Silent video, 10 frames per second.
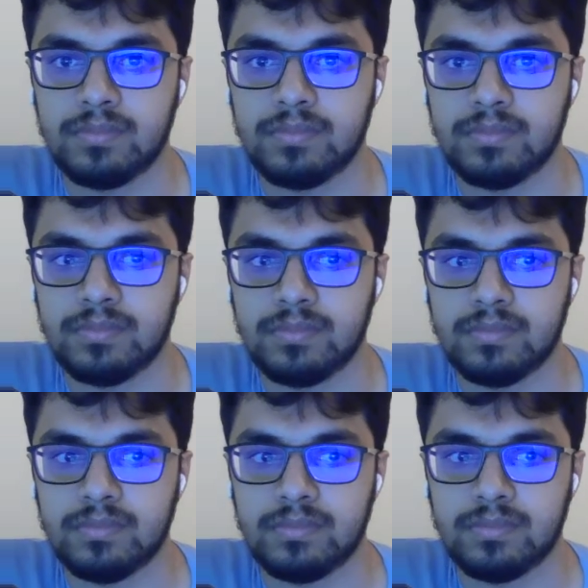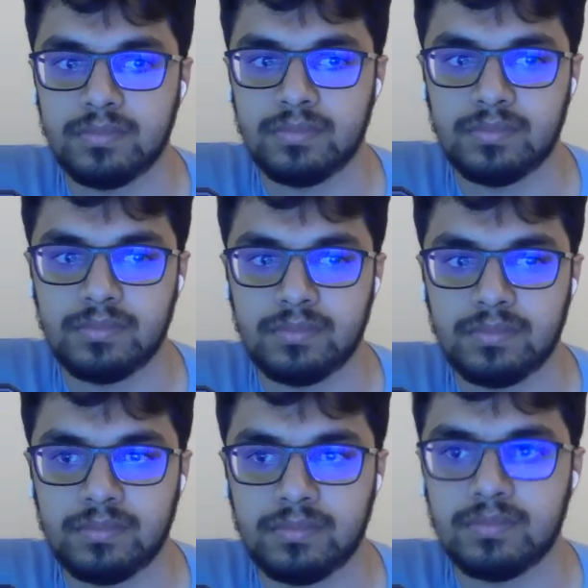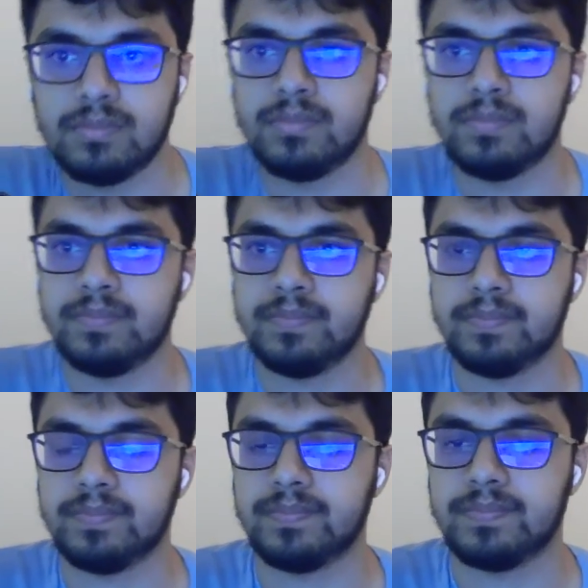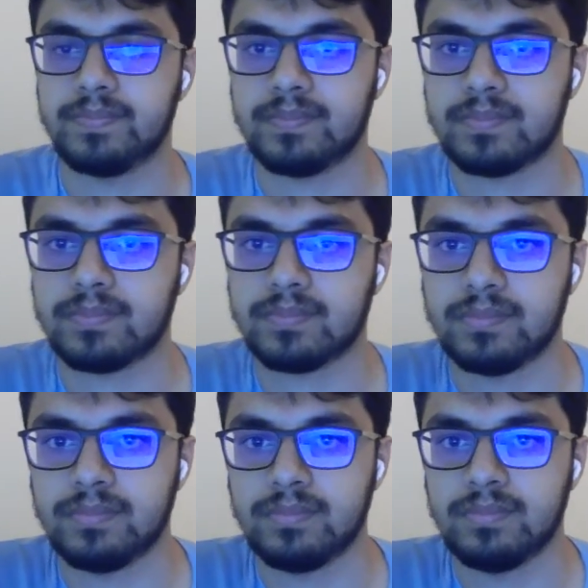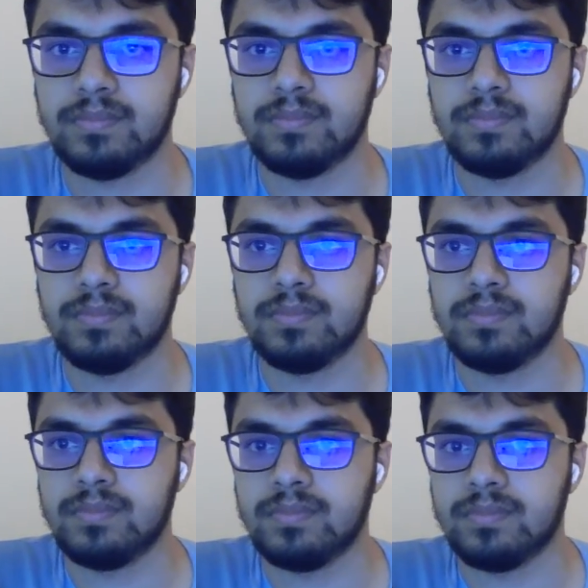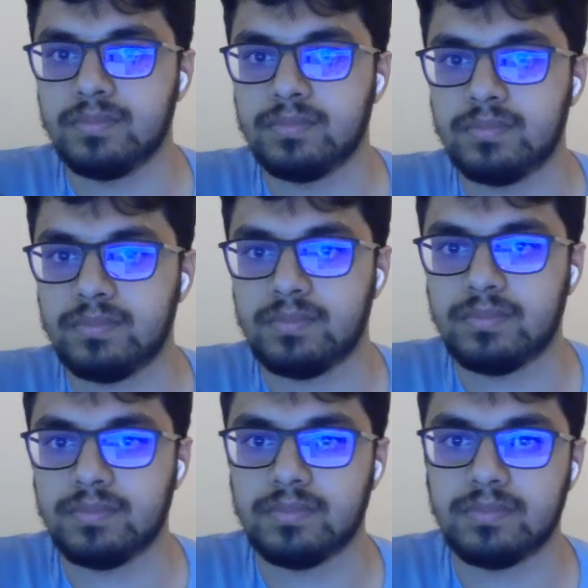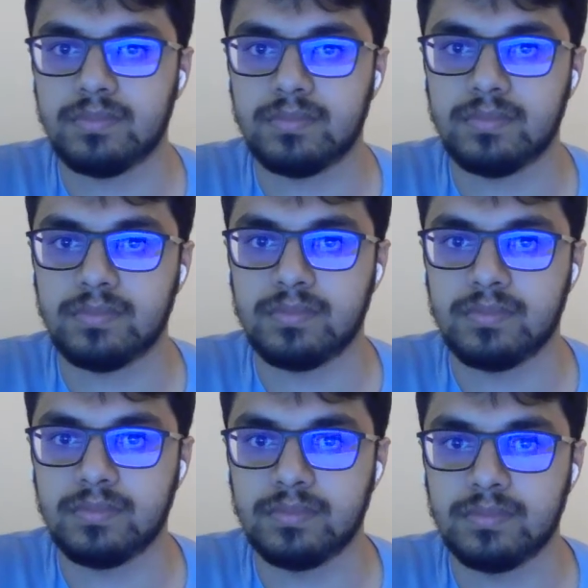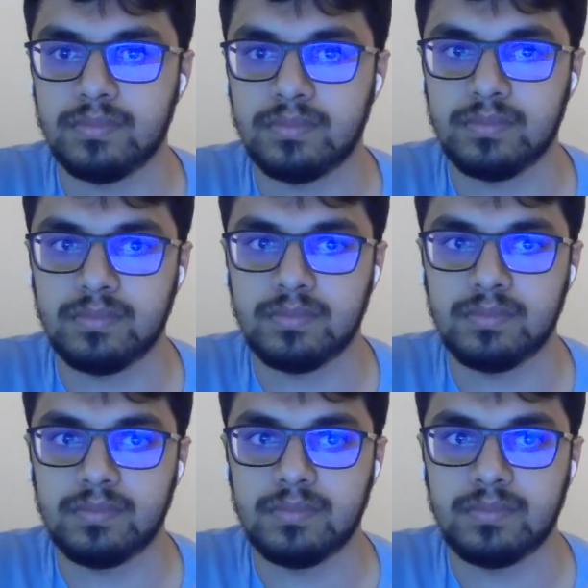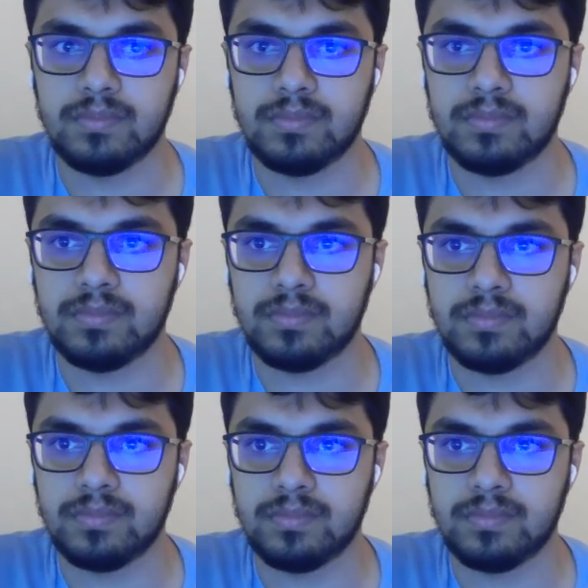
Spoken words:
This person isn't speaking.